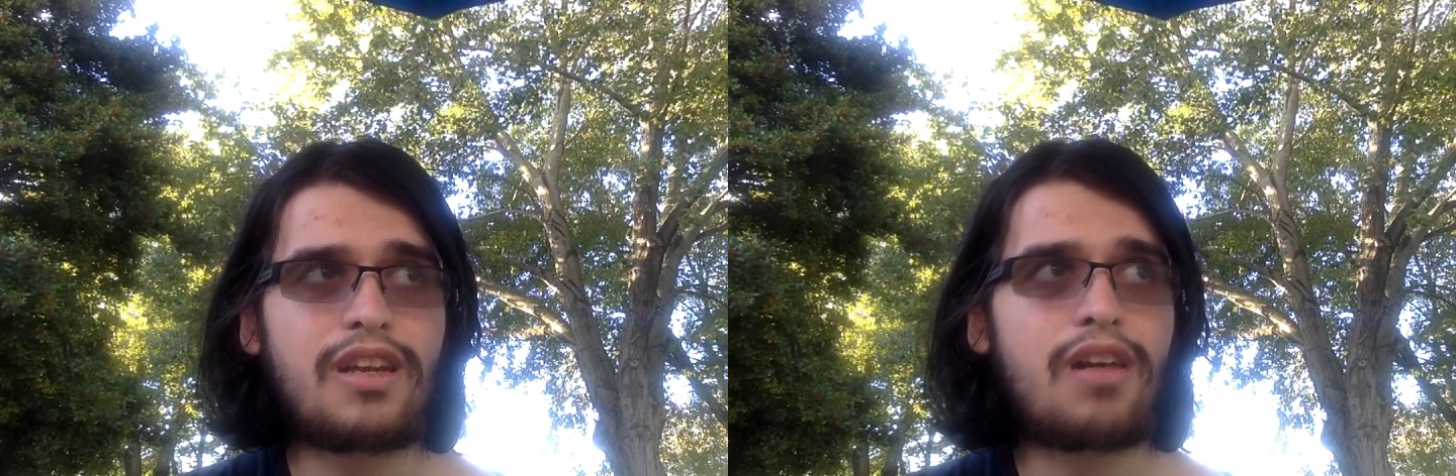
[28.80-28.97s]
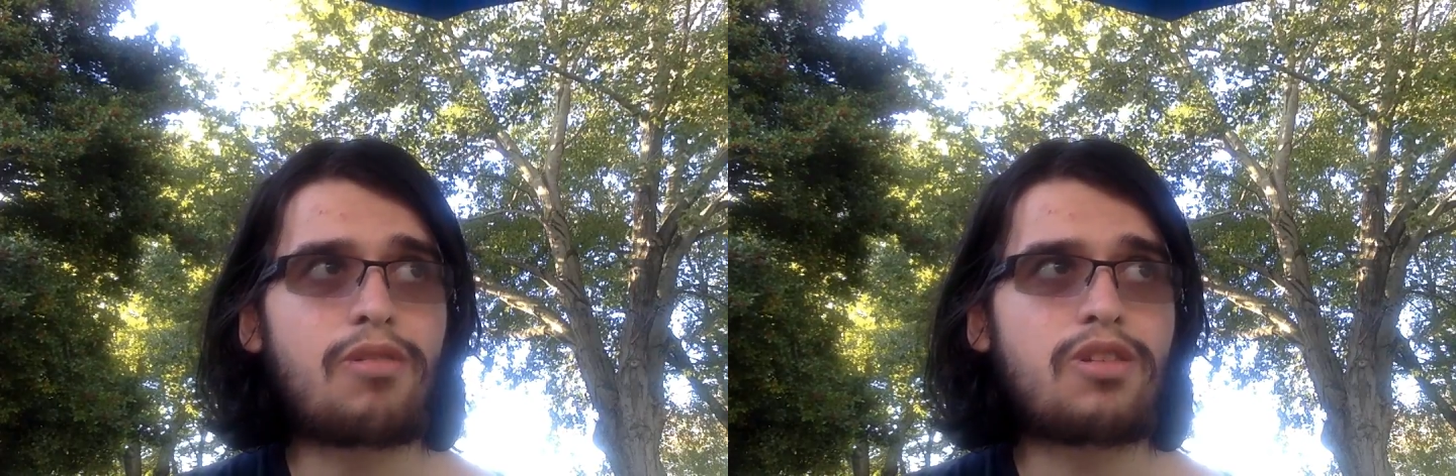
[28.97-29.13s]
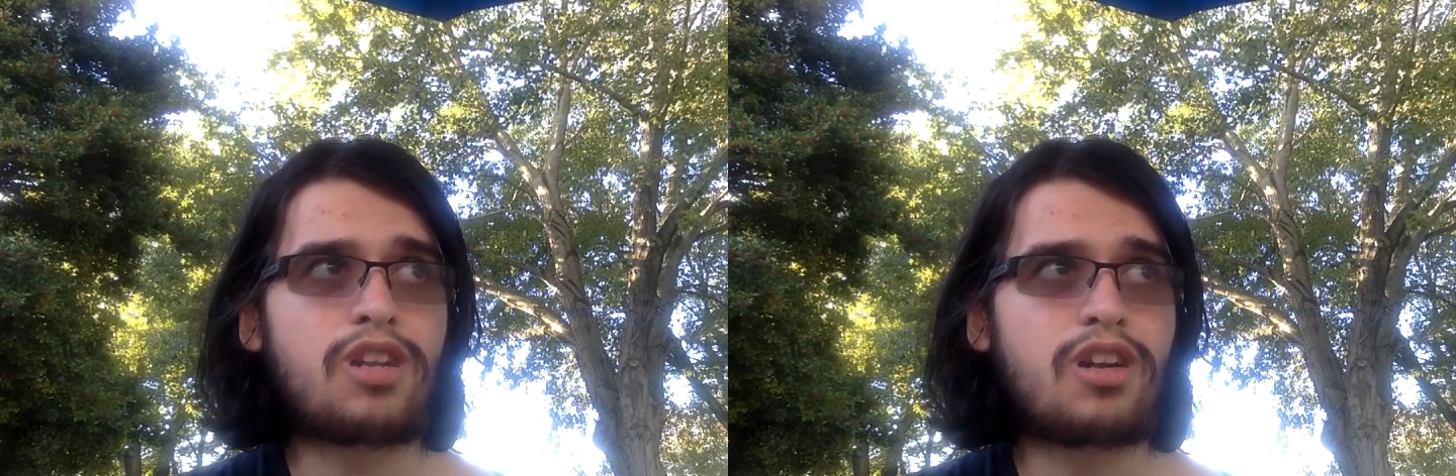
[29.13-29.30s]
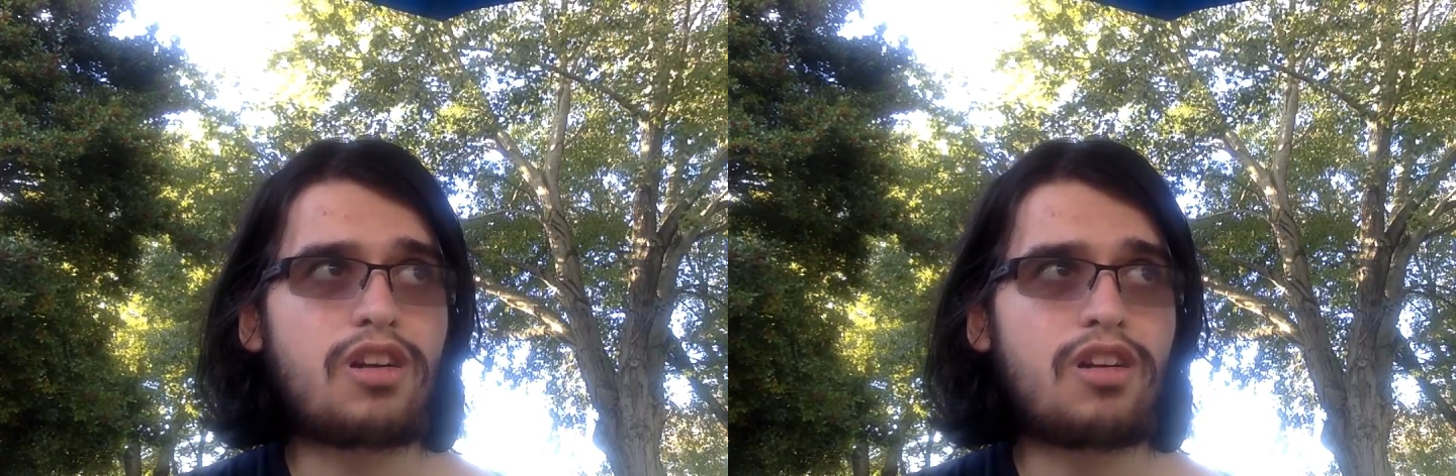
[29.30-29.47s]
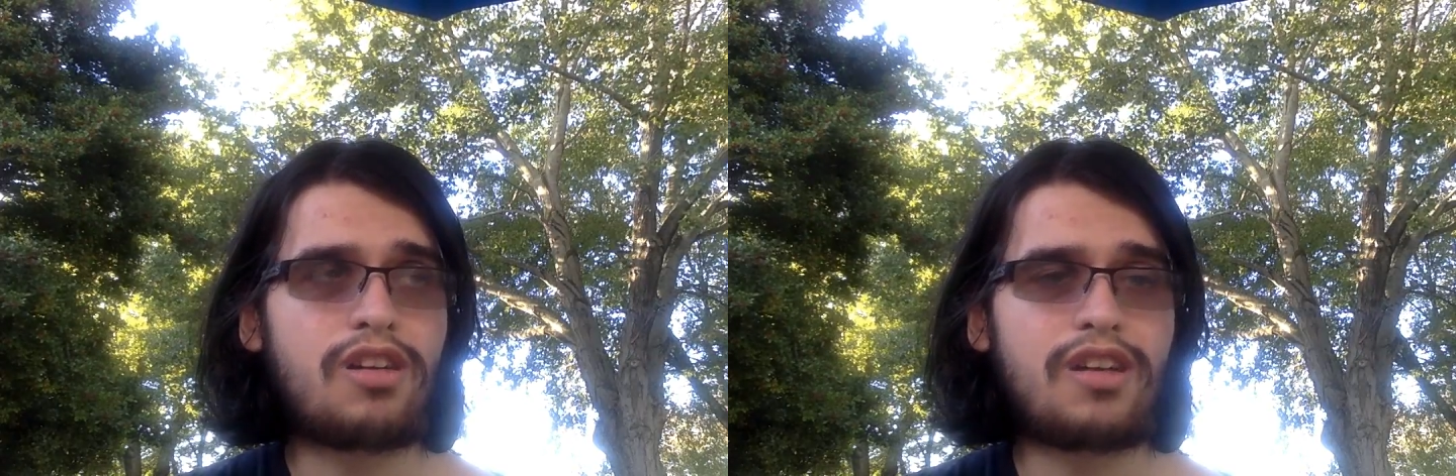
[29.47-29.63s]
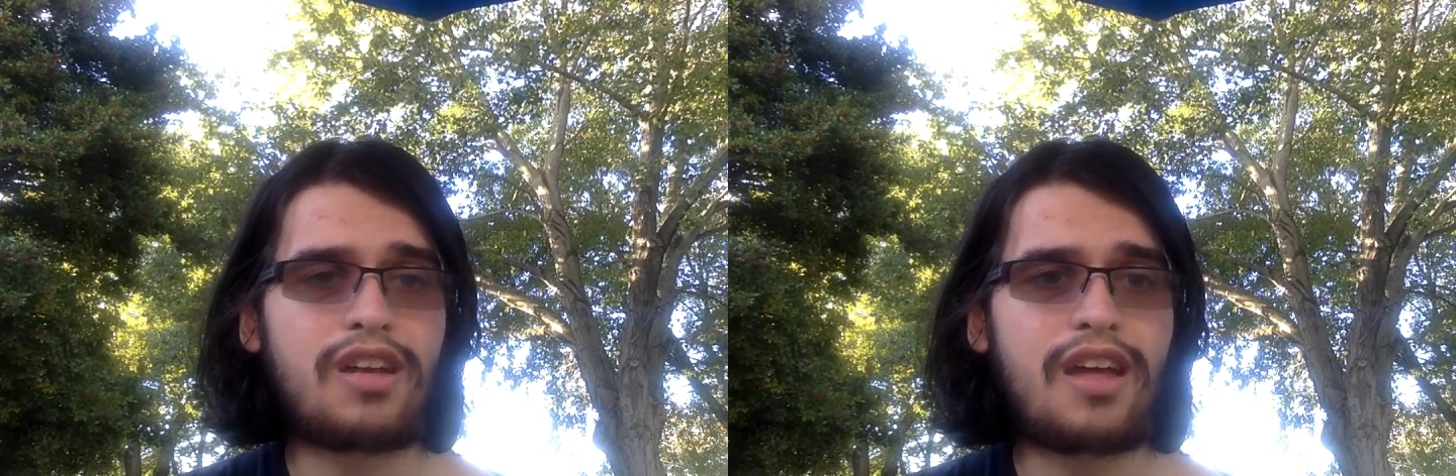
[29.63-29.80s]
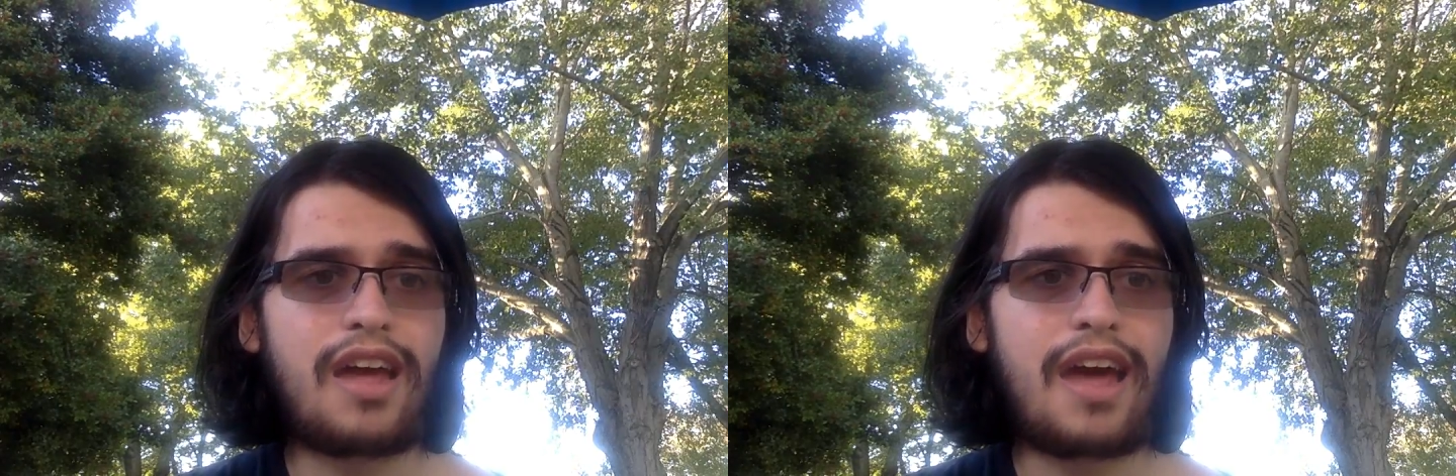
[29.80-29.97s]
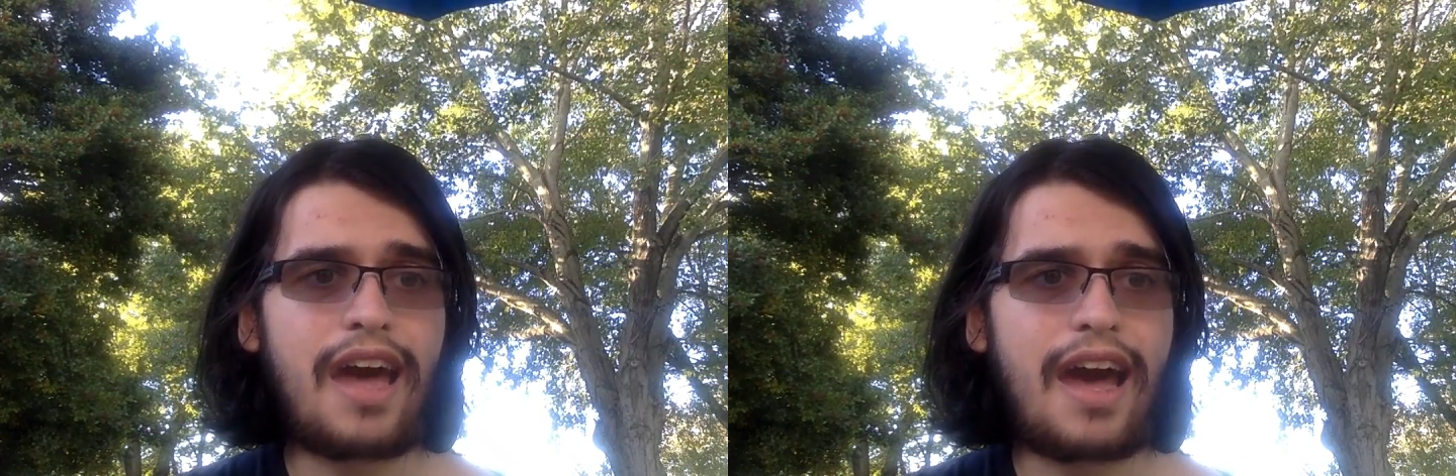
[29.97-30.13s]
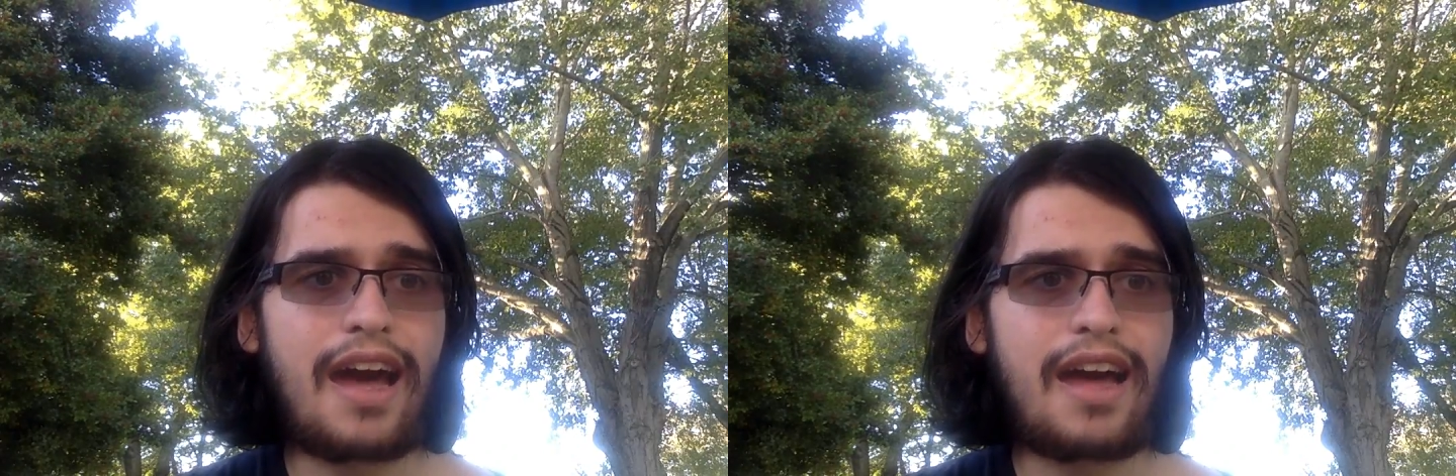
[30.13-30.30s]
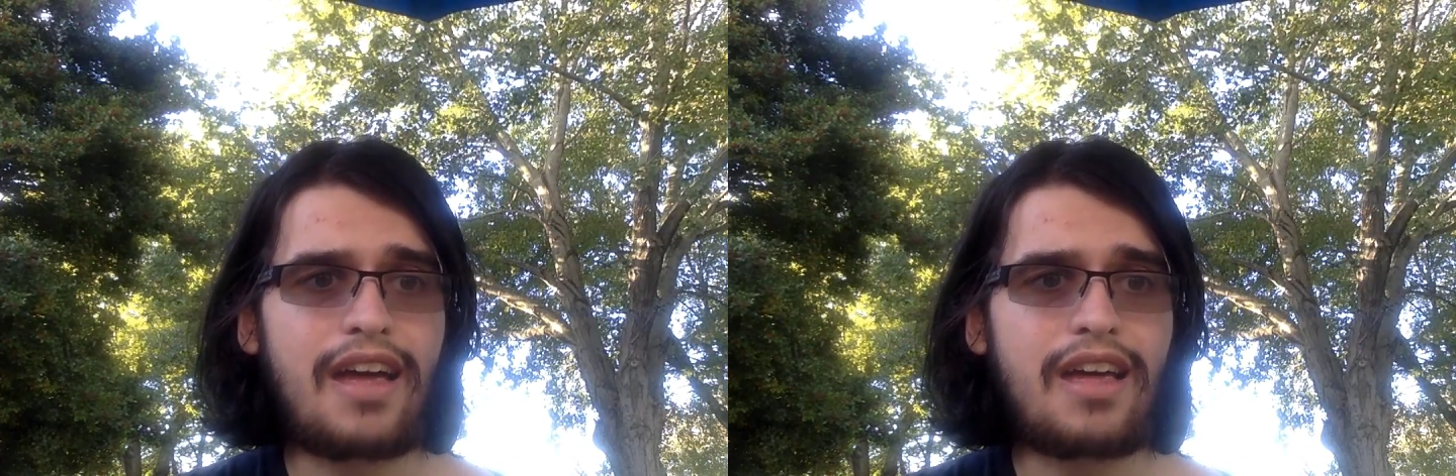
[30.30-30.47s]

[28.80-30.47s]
return half